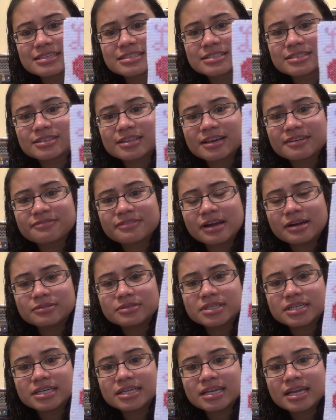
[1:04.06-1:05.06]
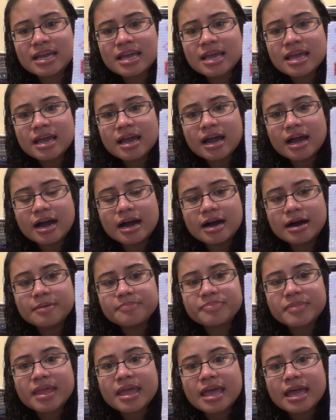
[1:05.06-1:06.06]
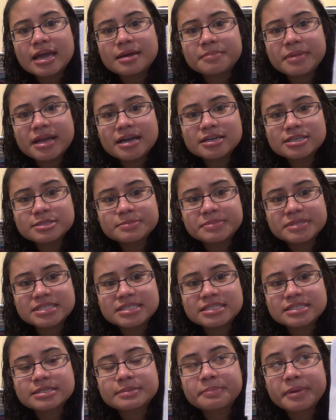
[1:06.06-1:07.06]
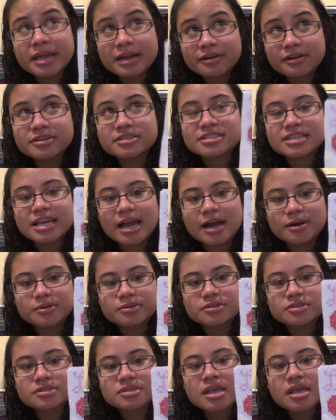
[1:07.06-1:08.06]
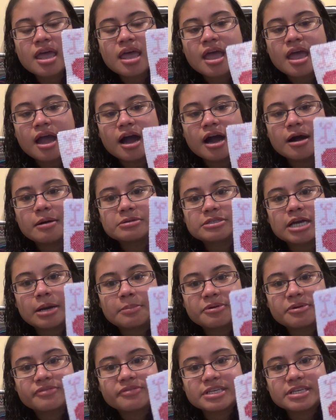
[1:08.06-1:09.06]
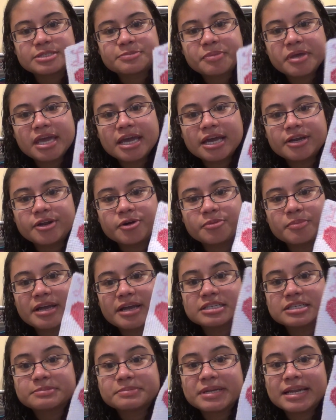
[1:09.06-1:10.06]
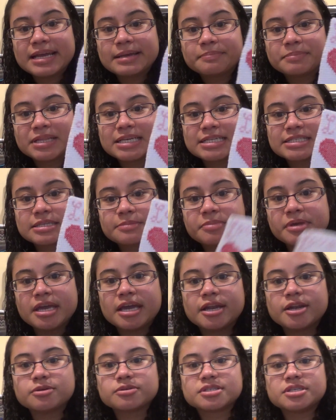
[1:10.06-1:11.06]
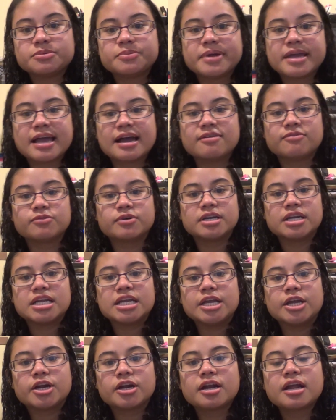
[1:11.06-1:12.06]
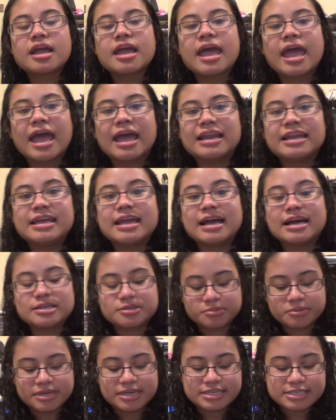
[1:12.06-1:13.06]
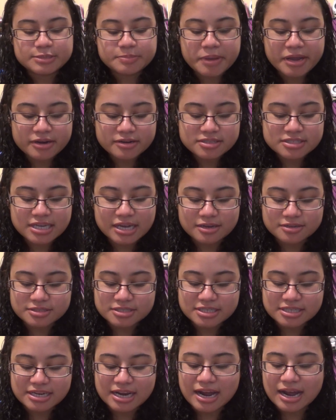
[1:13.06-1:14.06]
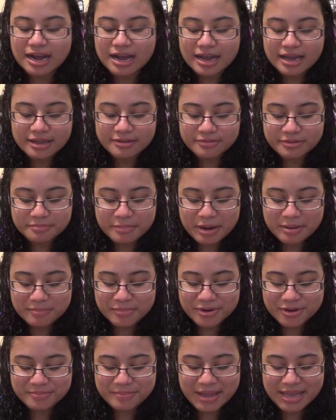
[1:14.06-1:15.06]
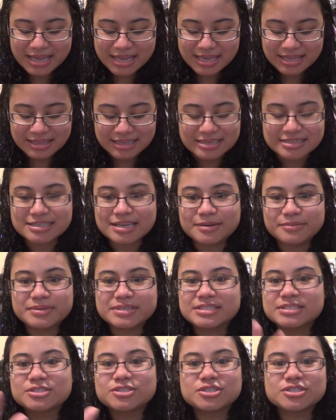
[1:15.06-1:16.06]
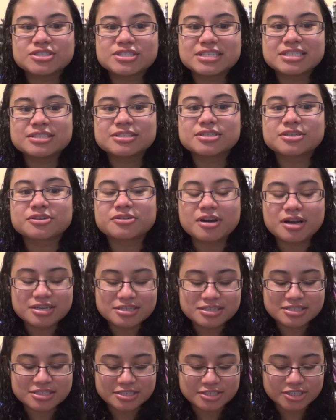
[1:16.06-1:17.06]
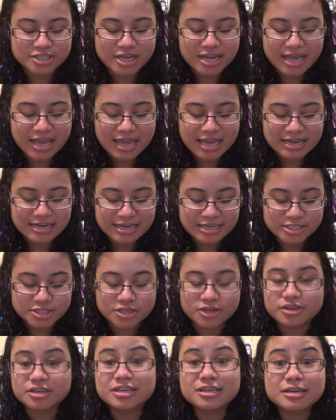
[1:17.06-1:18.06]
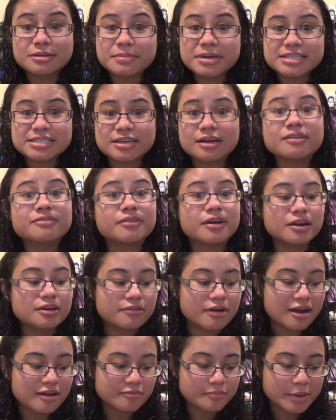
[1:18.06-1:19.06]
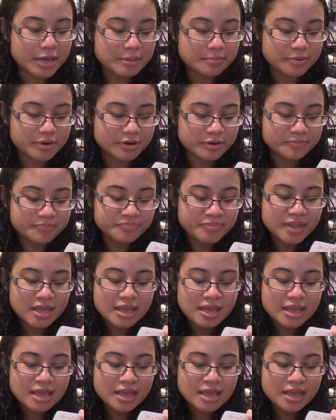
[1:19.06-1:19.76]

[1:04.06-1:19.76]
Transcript: this till I found it at my husband's parents' house on top of his piano. My husband plays the piano, so we have one here, and he has one at his parents' house, and I remember making this. I was just into cross stitching, and I charted it myself on graph paper.